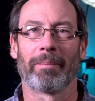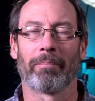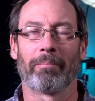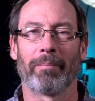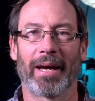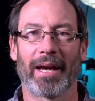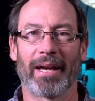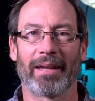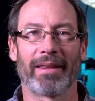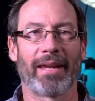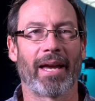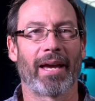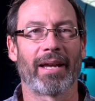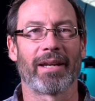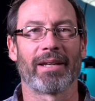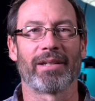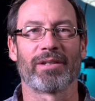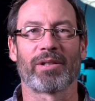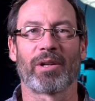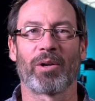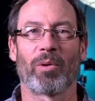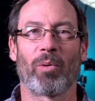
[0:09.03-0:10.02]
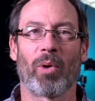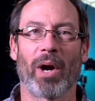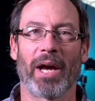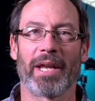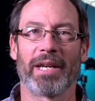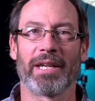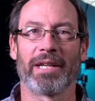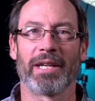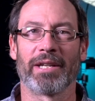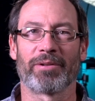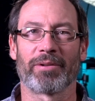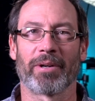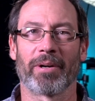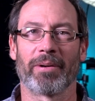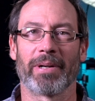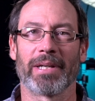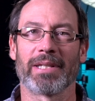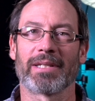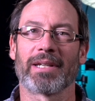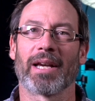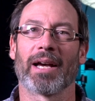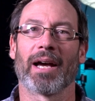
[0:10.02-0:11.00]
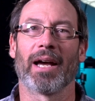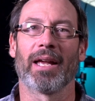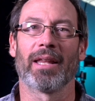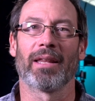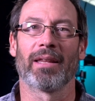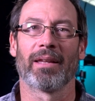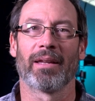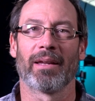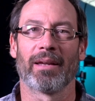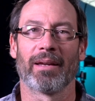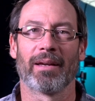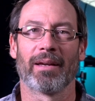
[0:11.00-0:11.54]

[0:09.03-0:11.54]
Man, that is quite an intro he's got.